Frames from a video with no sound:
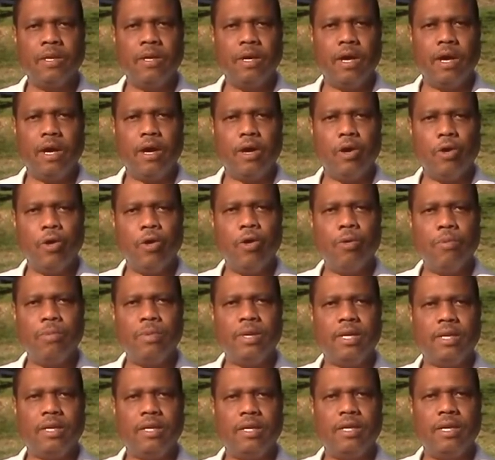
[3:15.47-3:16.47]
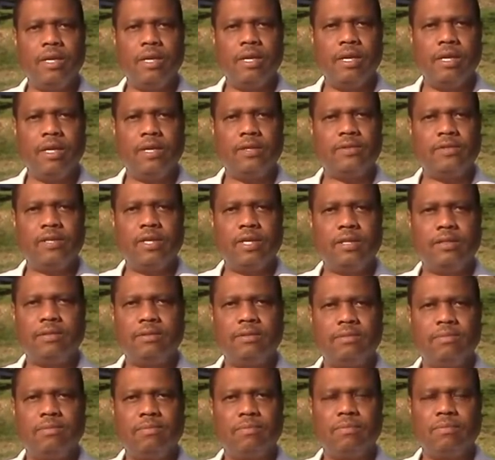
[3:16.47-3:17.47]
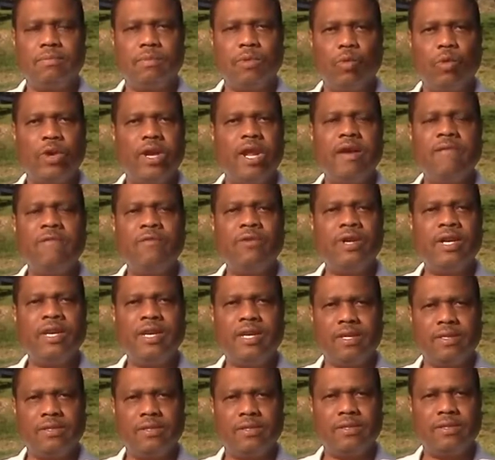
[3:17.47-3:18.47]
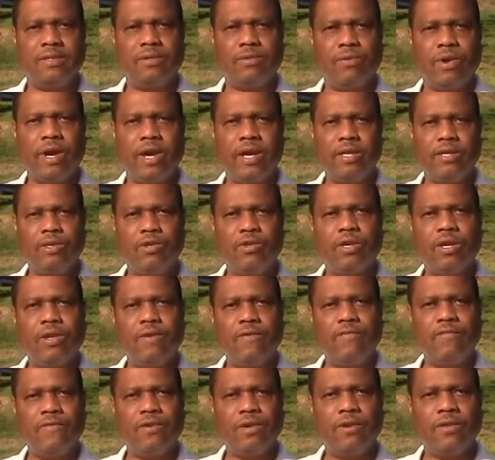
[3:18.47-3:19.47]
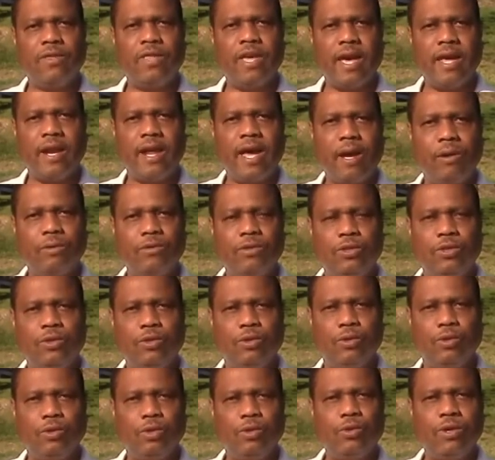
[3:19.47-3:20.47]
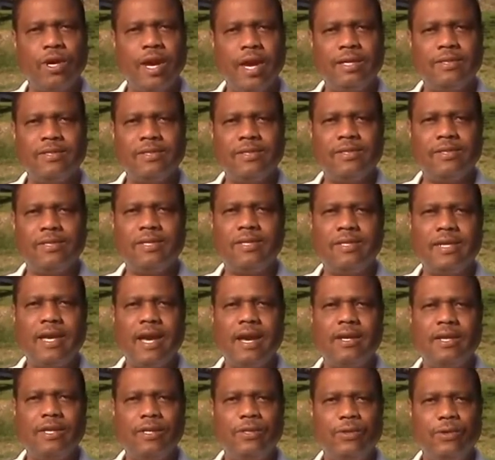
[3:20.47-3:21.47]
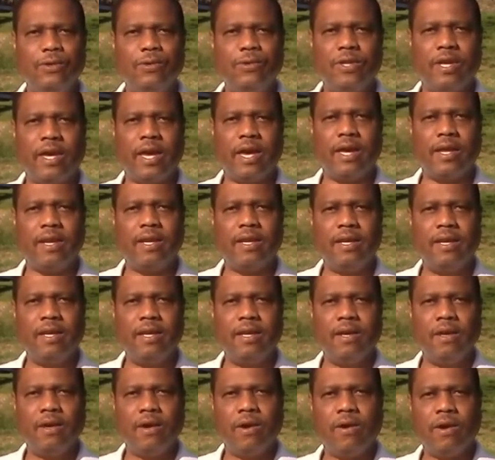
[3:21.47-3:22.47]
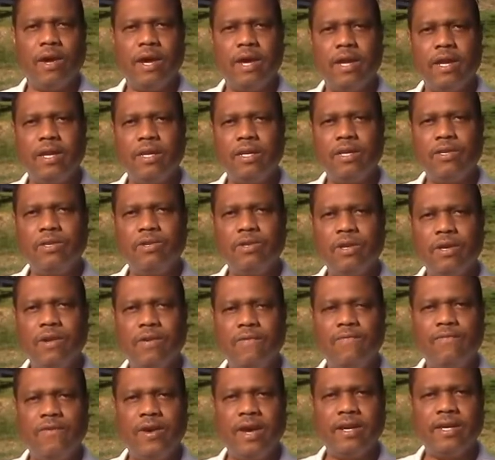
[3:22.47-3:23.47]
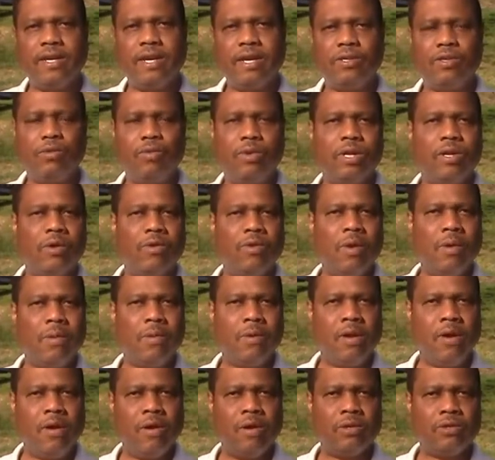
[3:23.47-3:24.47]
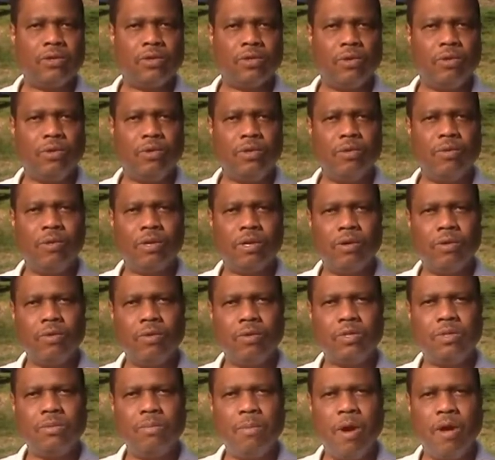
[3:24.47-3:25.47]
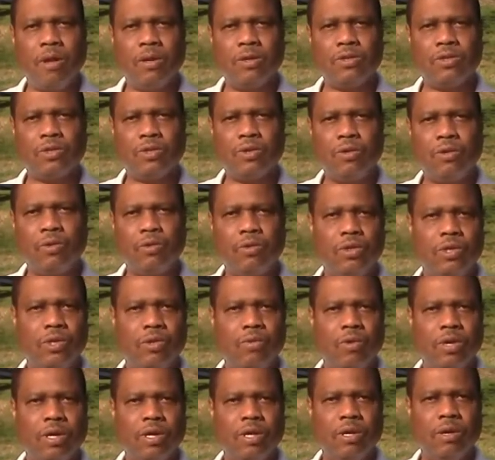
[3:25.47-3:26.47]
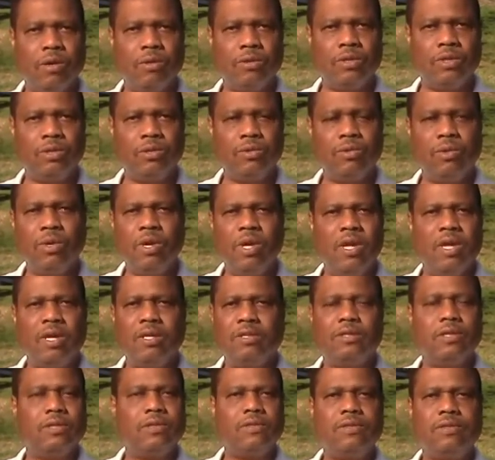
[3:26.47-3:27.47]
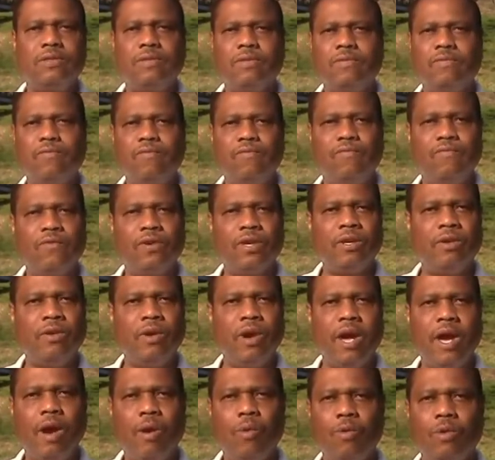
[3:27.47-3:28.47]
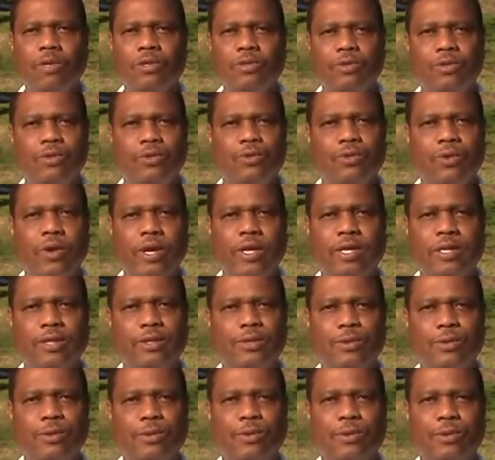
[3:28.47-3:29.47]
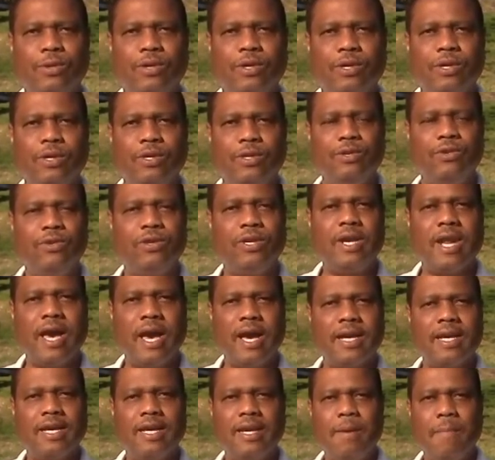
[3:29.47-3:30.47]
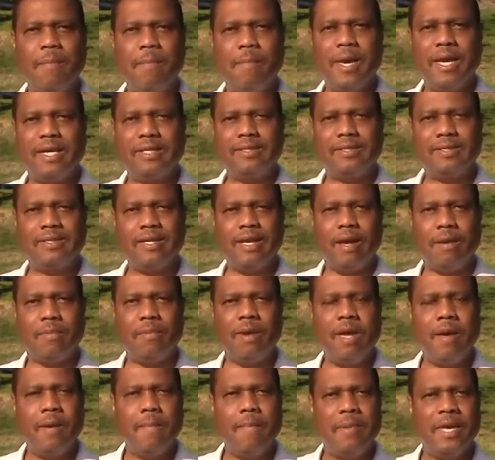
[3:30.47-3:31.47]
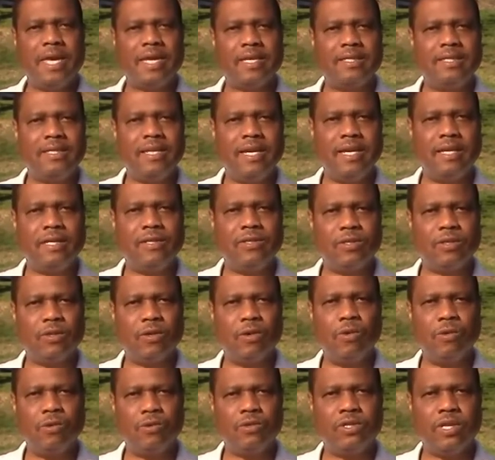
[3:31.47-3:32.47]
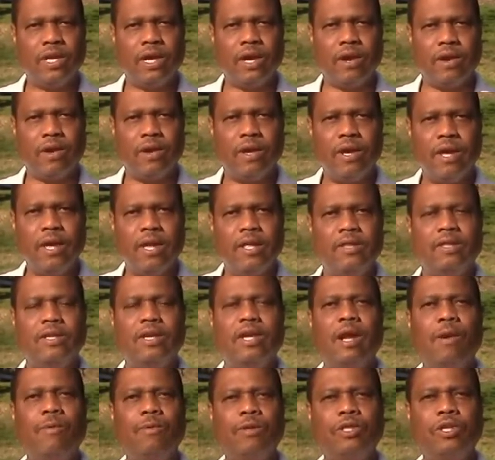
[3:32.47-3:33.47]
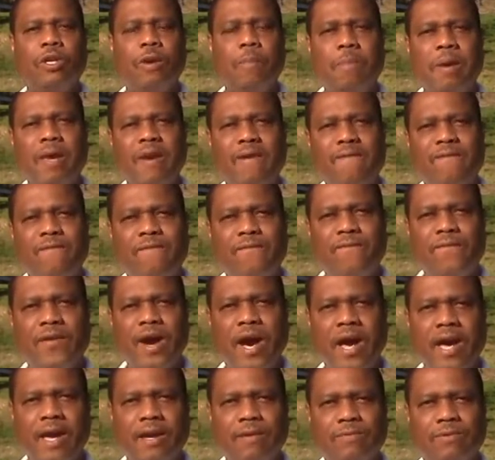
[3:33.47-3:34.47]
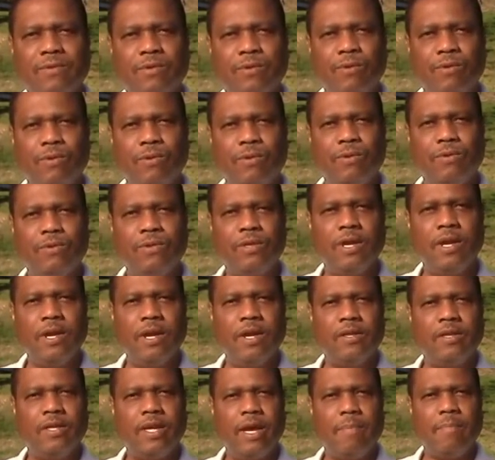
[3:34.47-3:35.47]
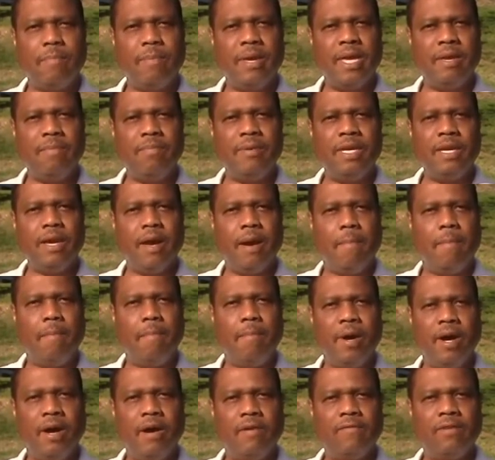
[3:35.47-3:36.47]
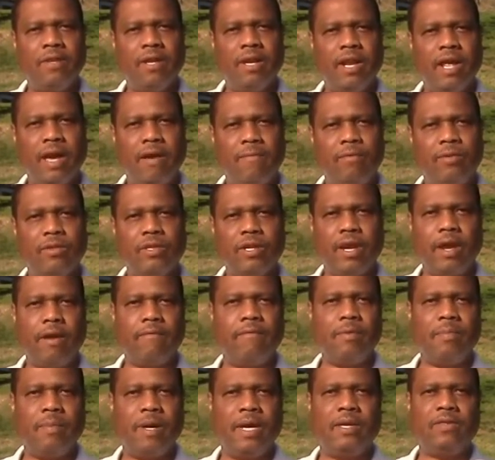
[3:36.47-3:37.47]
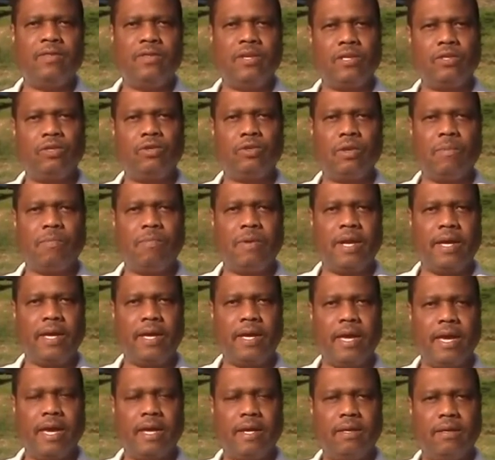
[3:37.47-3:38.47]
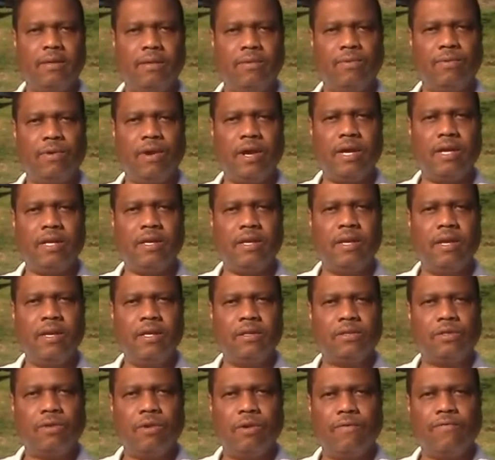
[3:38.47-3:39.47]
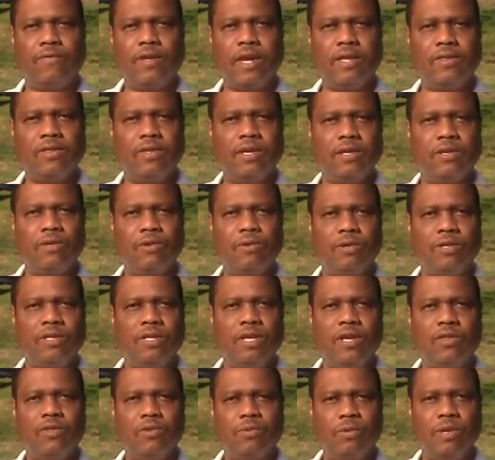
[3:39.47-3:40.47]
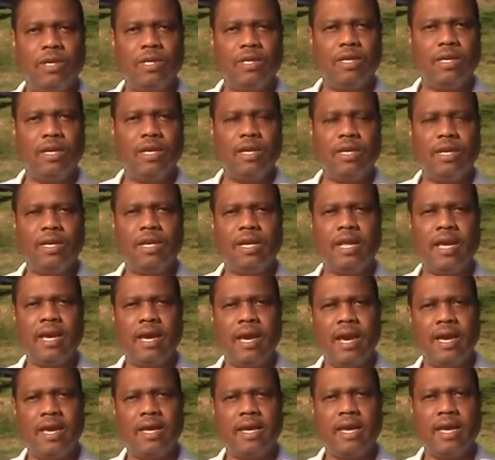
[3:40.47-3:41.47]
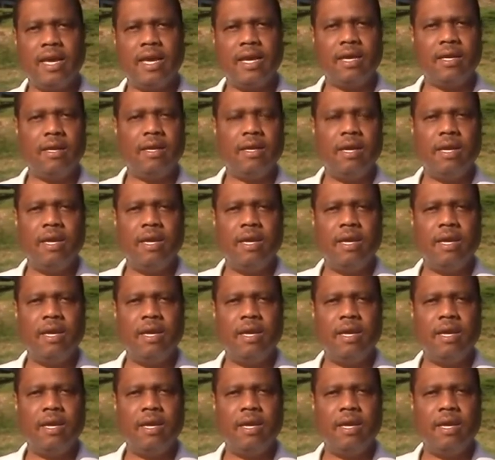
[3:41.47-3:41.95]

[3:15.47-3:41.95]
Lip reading: urban? Is it whatever it is, right? You're gonna figure that out too. You guys can sit down and do that, all right? And then you're gonna find out, you wanna go to a large school? You wanna go to a smaller school? Do you wanna go to, just figure out what you're trying to do. You're not gonna mess up. Pick 10 schools there. Then I want you to pick 5 schools that may be above the level that everybody thinks you can play at, right? So if they think you're a D3 kid, NAIA,